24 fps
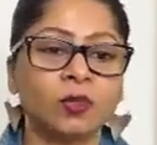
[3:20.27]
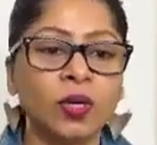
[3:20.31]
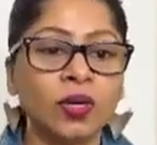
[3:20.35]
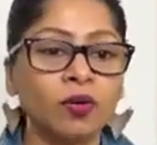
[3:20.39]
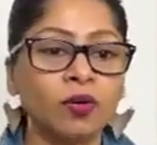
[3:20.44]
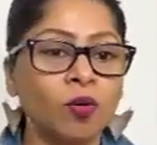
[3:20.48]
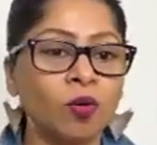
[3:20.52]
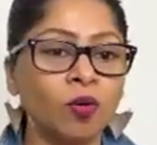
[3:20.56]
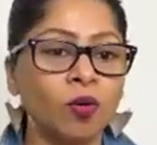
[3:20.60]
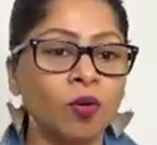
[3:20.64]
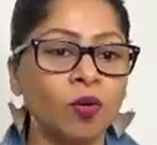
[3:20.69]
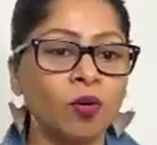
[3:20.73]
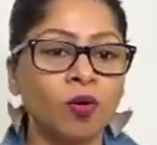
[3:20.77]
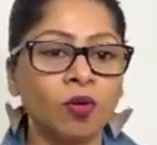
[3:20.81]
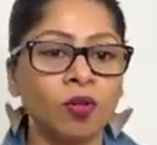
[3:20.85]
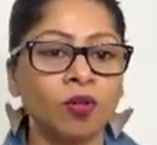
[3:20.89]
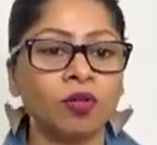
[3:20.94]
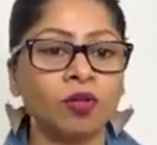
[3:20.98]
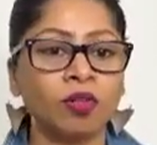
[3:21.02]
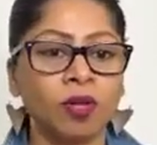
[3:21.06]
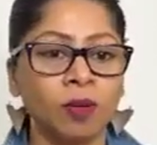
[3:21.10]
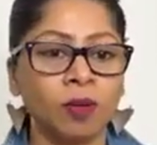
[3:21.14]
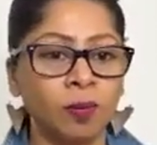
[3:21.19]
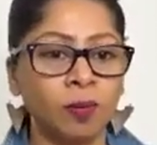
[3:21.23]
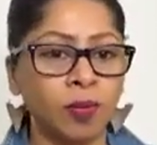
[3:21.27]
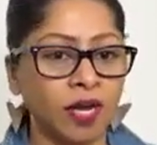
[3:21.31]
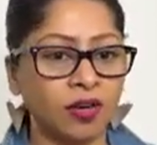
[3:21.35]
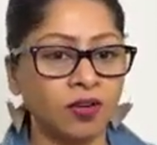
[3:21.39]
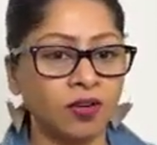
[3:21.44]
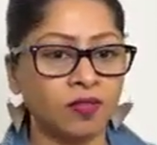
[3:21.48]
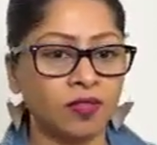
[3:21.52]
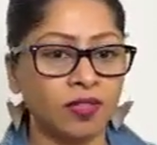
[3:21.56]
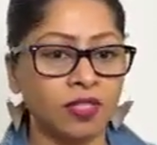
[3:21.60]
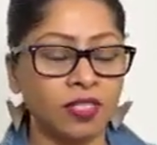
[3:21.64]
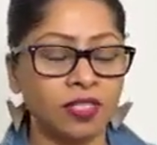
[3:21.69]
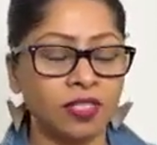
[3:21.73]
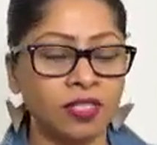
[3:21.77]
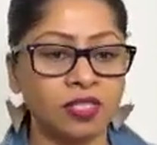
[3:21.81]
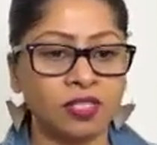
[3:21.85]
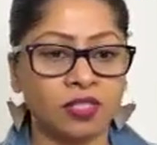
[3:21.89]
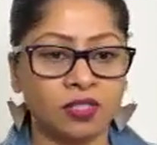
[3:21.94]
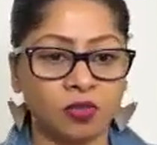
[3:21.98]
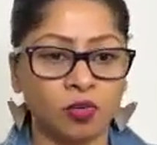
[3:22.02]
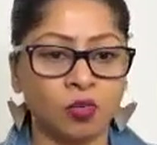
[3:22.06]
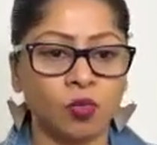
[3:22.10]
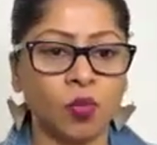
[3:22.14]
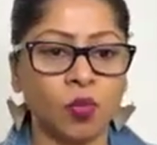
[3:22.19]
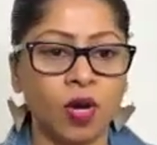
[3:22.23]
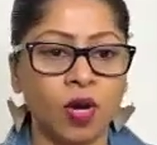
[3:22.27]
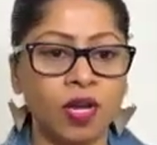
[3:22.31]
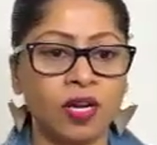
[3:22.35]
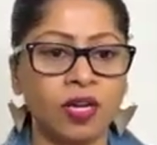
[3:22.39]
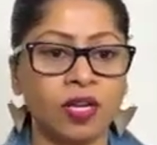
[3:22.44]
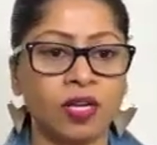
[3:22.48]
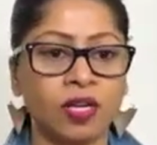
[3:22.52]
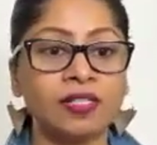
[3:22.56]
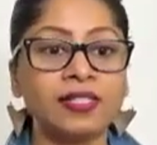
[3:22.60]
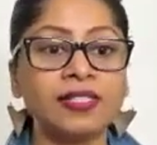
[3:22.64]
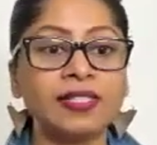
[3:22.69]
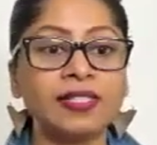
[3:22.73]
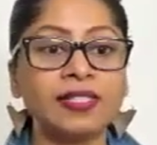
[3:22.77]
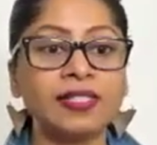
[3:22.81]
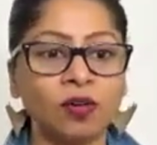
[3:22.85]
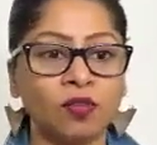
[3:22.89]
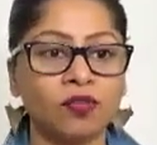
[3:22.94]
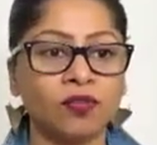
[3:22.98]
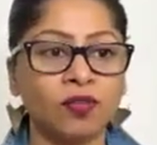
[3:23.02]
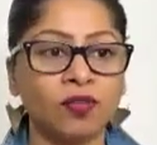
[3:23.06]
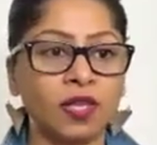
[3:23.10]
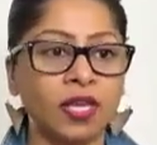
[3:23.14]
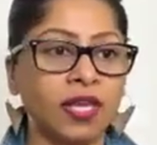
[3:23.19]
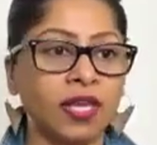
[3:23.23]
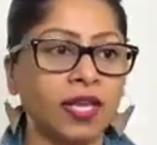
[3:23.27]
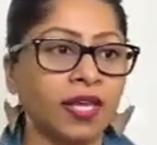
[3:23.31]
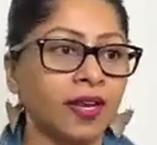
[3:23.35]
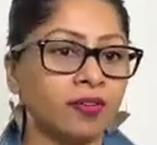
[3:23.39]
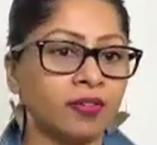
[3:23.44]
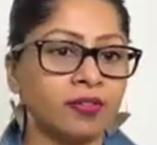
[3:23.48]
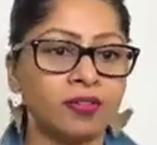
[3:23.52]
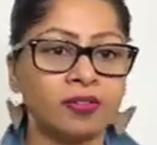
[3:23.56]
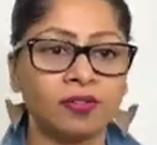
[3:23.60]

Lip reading: we're all a part of this one self-care,